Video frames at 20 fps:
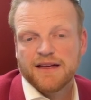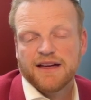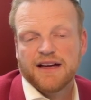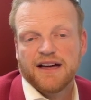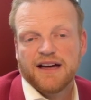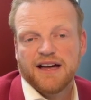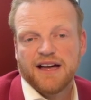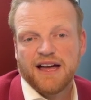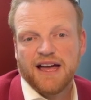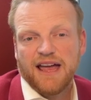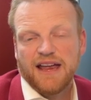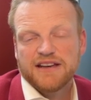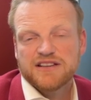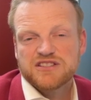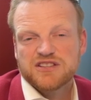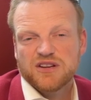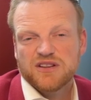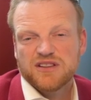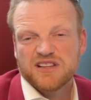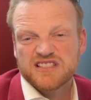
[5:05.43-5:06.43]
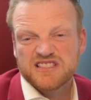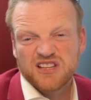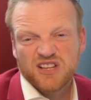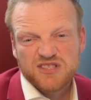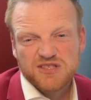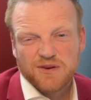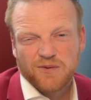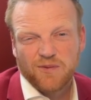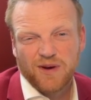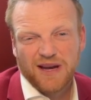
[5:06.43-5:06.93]
And so there's
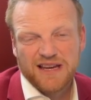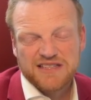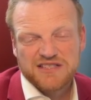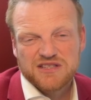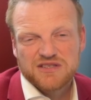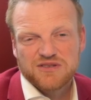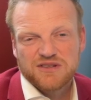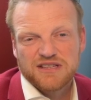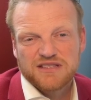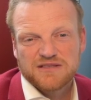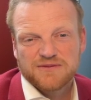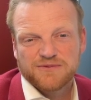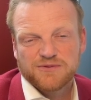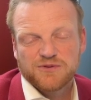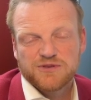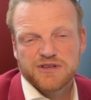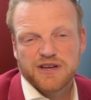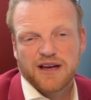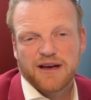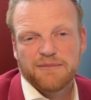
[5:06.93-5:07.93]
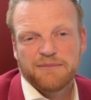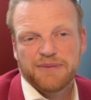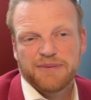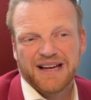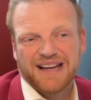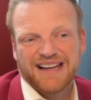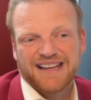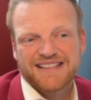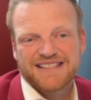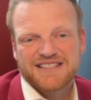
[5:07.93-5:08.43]
lots of ways to do intervals,
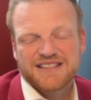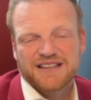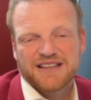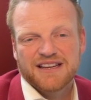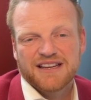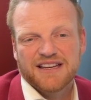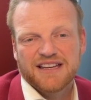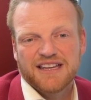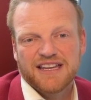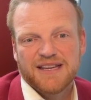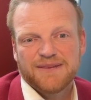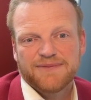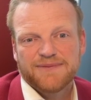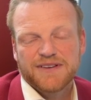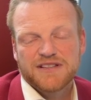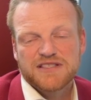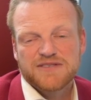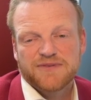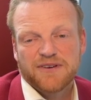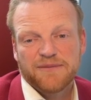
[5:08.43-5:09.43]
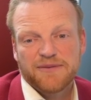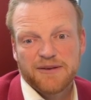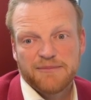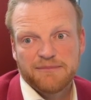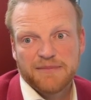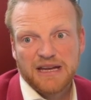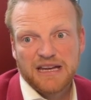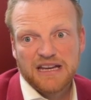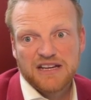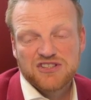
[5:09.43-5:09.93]
but if it's from the
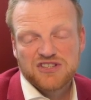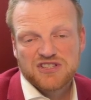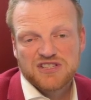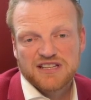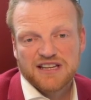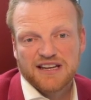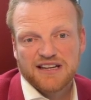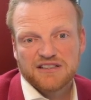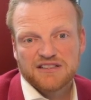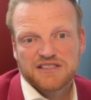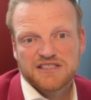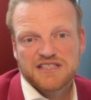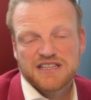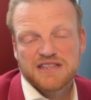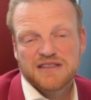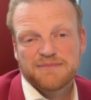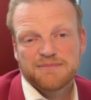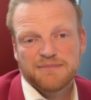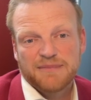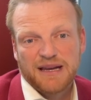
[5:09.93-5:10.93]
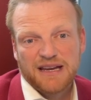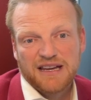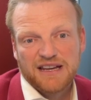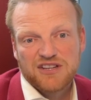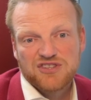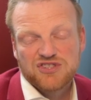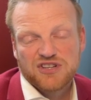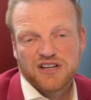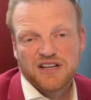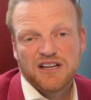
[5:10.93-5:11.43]
major scale, it's either
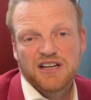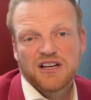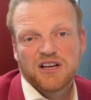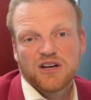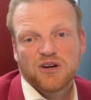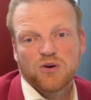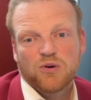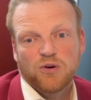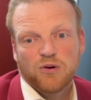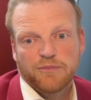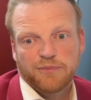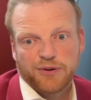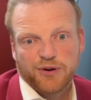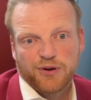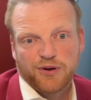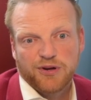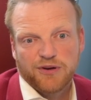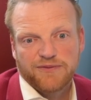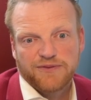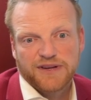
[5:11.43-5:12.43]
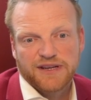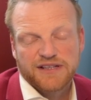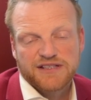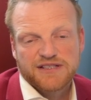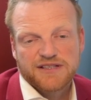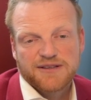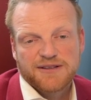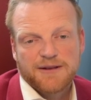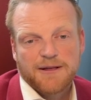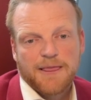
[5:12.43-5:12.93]
major or perfect.
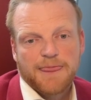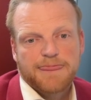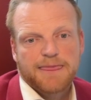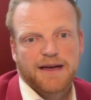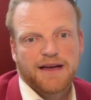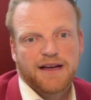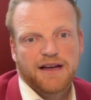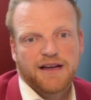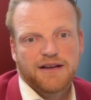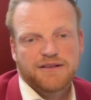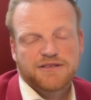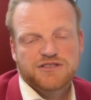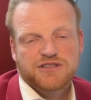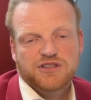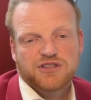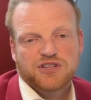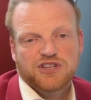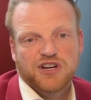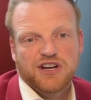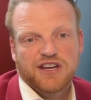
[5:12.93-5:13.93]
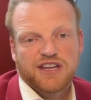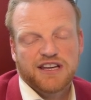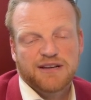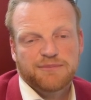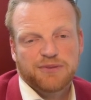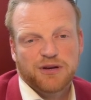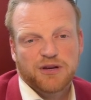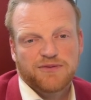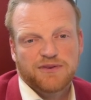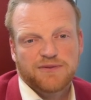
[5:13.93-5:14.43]
So you can only get a
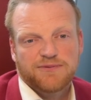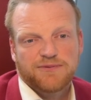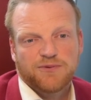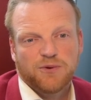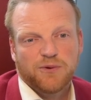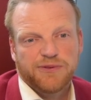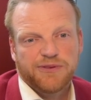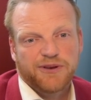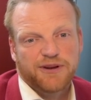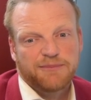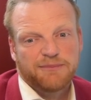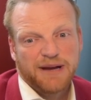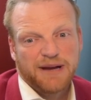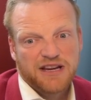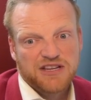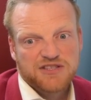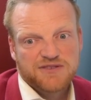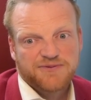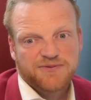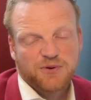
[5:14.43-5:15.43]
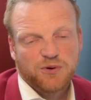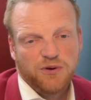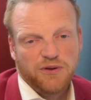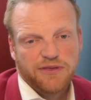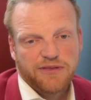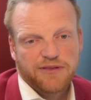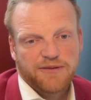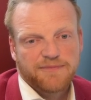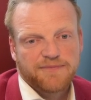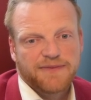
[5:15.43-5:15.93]
perfect fourth, not a major fourth.
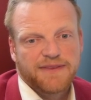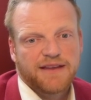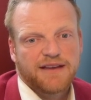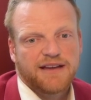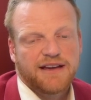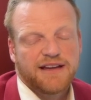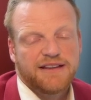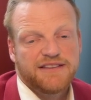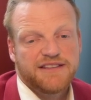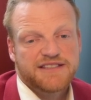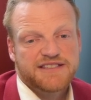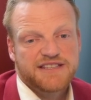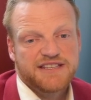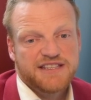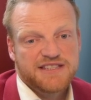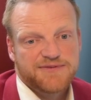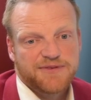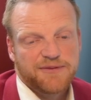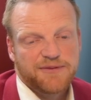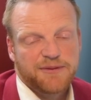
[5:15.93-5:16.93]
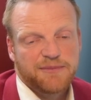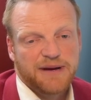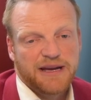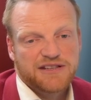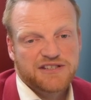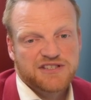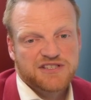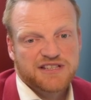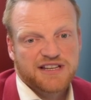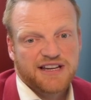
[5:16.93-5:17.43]
And this is from the
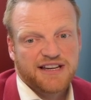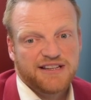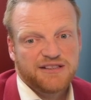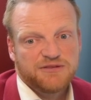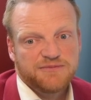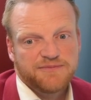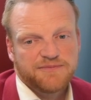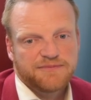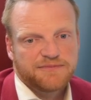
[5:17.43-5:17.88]
major scale.